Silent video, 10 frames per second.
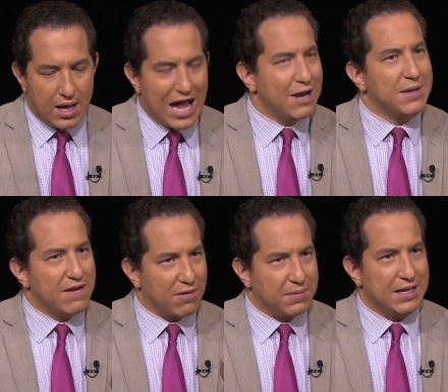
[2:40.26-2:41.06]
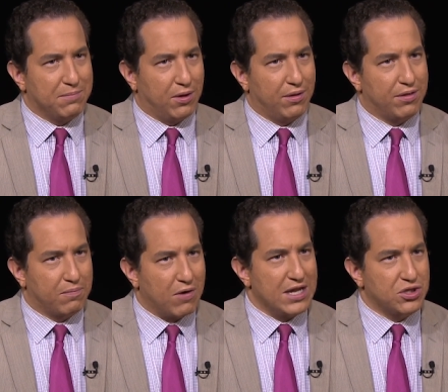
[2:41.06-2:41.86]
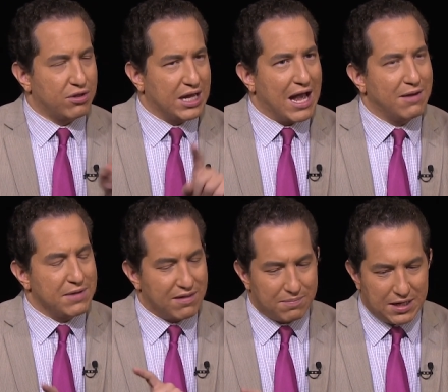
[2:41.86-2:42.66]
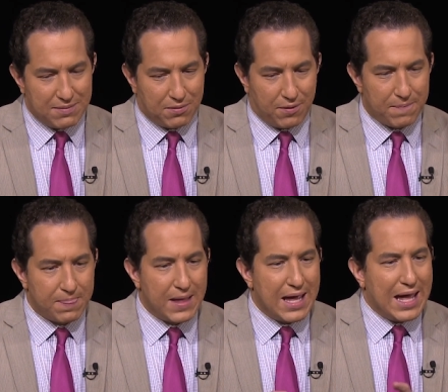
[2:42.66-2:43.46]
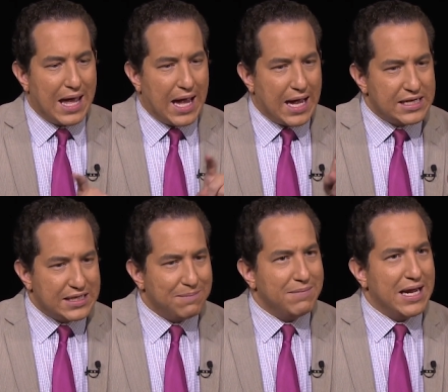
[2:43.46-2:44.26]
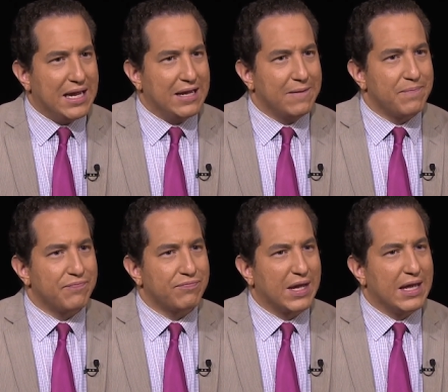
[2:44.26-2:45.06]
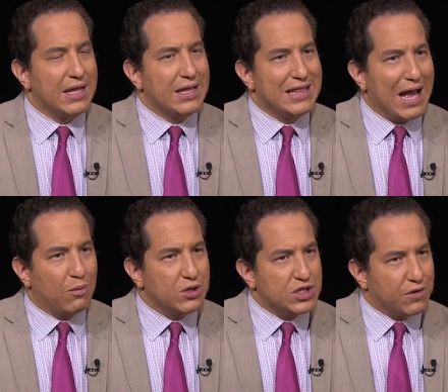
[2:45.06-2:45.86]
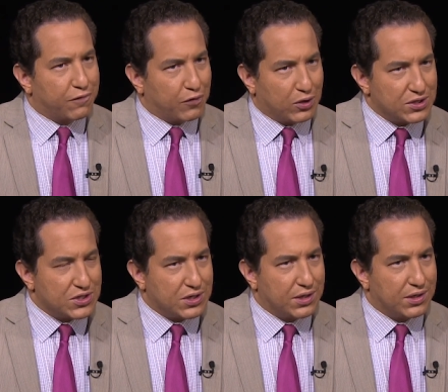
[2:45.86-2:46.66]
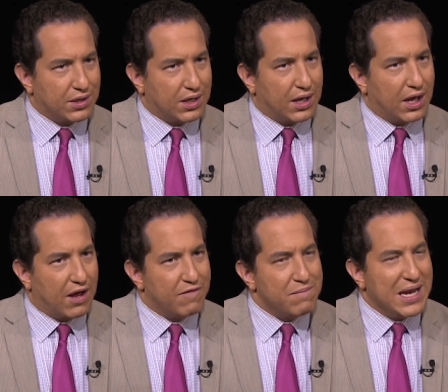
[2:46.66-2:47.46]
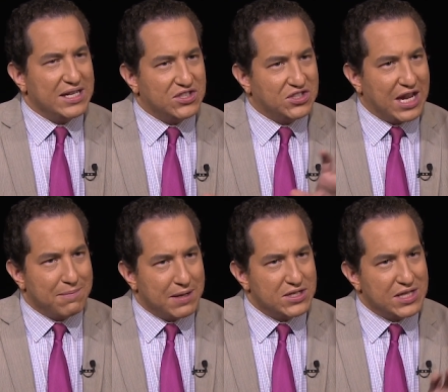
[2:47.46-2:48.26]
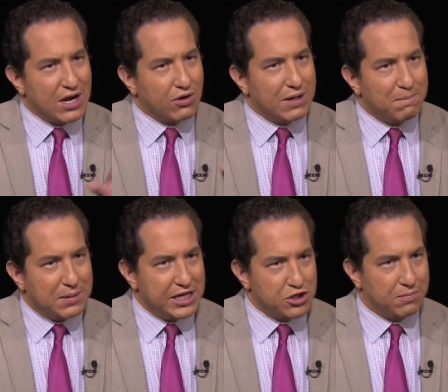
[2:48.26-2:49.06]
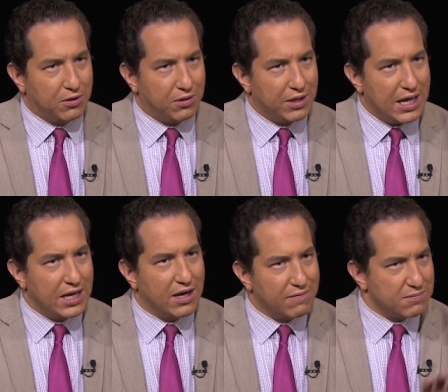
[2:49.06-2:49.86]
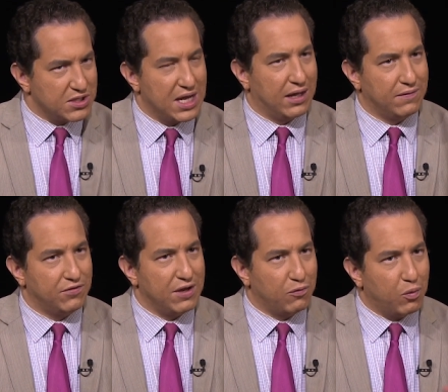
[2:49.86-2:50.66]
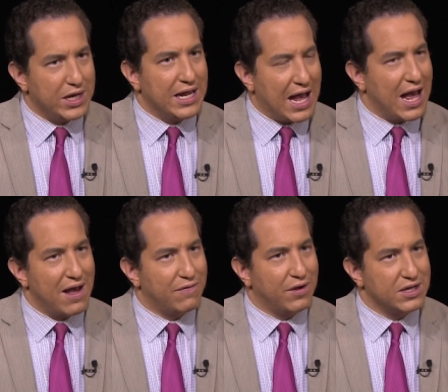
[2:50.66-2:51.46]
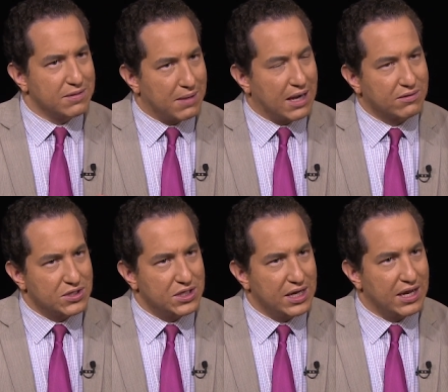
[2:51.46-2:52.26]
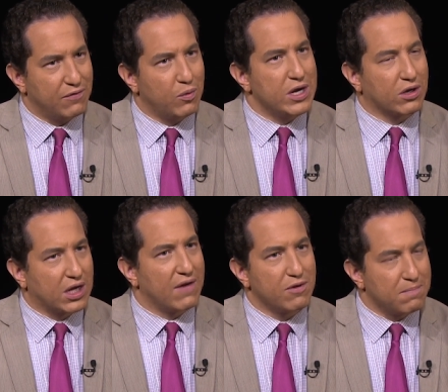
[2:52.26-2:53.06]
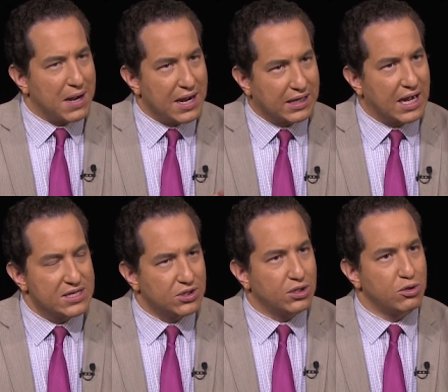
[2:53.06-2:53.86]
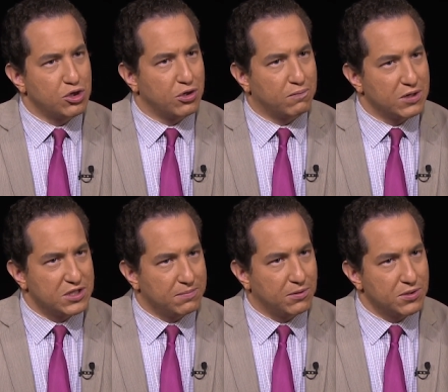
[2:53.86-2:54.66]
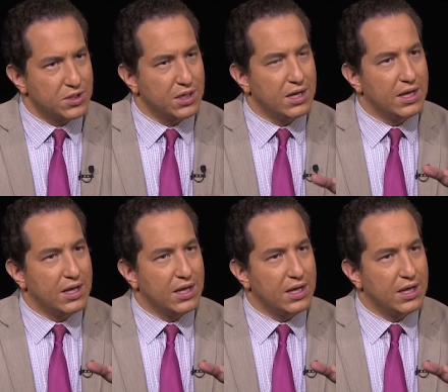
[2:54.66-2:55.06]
enemy of the people, the press are the enemy of the people. And to me, that was the first of many statements that are impeachable in and of themselves. If we have a democracy, if we are governed by constitutional principles,